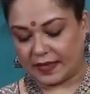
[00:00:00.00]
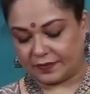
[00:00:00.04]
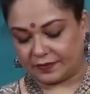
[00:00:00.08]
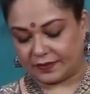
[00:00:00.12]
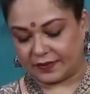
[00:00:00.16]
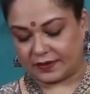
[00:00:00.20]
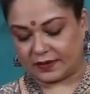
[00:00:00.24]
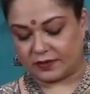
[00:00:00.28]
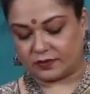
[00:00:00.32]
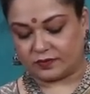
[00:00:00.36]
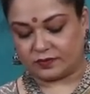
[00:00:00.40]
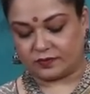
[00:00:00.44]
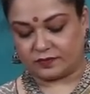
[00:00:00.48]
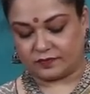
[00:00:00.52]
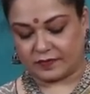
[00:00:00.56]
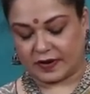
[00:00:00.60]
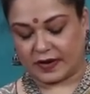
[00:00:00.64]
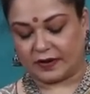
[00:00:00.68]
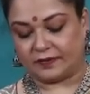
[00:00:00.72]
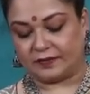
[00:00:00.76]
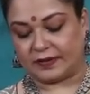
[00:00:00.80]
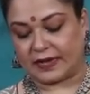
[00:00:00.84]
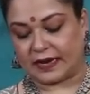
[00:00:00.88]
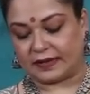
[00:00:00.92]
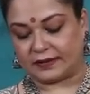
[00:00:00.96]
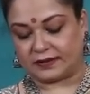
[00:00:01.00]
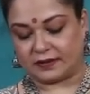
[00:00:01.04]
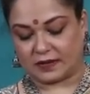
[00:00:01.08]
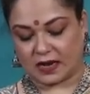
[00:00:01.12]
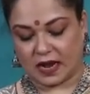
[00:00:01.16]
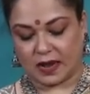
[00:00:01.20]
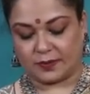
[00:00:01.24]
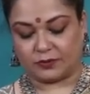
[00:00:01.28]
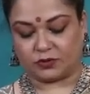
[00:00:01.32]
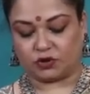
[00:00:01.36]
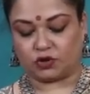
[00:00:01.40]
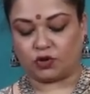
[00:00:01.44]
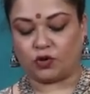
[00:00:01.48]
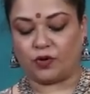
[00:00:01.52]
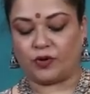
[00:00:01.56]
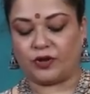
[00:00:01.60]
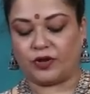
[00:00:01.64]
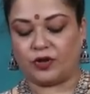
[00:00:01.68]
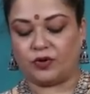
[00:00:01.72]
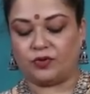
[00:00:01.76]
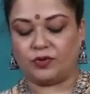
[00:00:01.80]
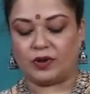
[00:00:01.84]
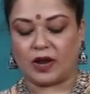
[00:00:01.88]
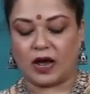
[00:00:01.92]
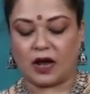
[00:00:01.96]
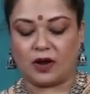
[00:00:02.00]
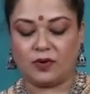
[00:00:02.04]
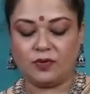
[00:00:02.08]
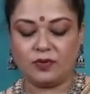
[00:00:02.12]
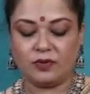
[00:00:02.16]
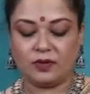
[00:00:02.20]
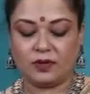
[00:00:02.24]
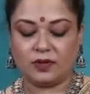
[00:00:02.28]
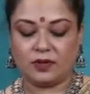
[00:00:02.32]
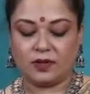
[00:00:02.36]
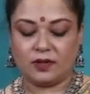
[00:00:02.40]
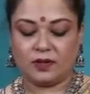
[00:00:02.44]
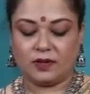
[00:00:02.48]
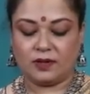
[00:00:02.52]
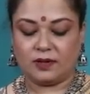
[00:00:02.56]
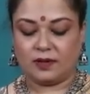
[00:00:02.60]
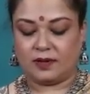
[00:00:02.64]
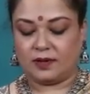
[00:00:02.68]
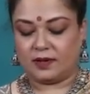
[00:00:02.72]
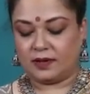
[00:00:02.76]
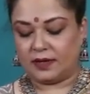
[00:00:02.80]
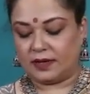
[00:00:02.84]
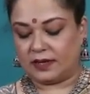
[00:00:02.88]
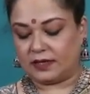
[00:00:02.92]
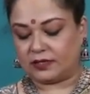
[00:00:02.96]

and the one that I am showing you now.